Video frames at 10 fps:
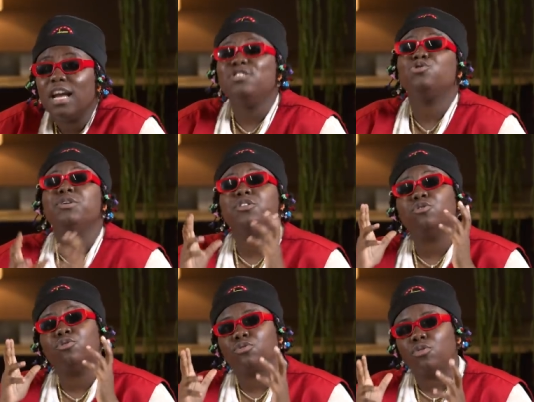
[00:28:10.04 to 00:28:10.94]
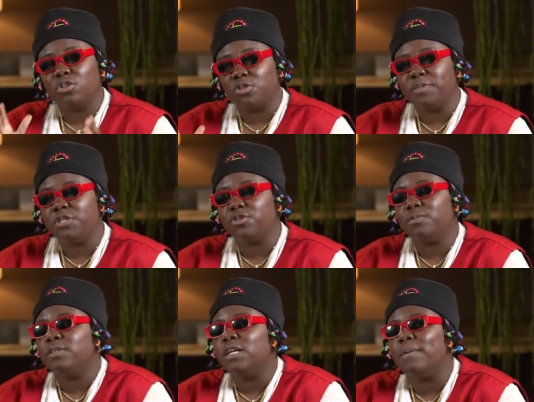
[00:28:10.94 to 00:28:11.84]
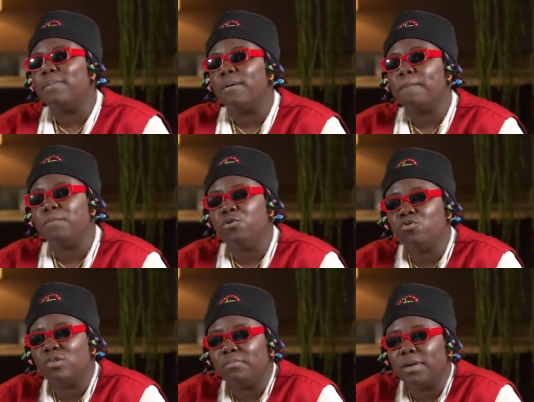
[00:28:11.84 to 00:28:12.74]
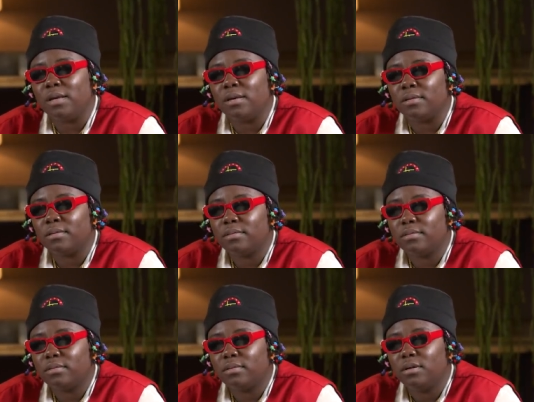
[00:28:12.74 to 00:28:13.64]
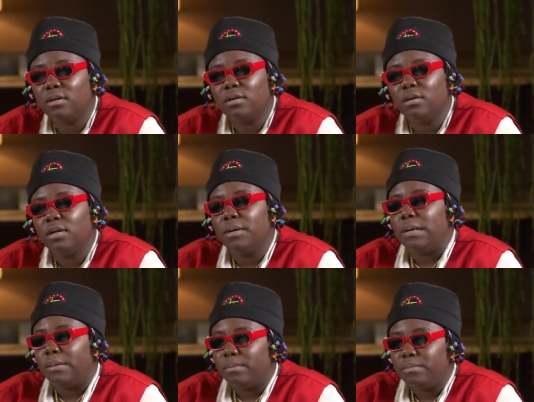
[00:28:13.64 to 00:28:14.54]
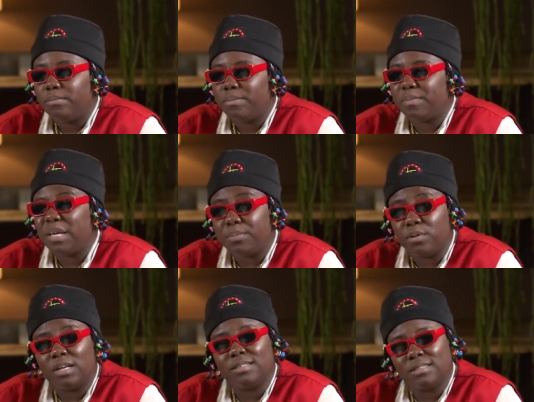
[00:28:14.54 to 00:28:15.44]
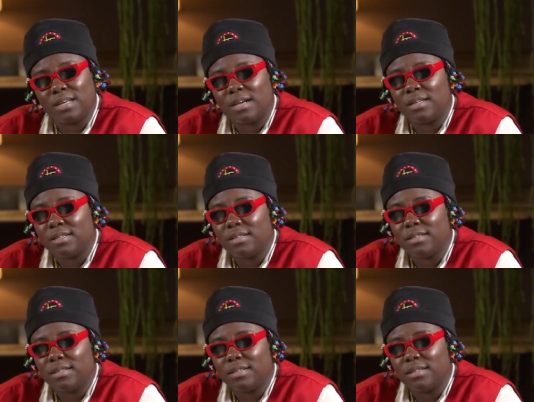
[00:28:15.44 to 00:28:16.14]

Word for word: And so it taught me something about music making. Go on. People are sad.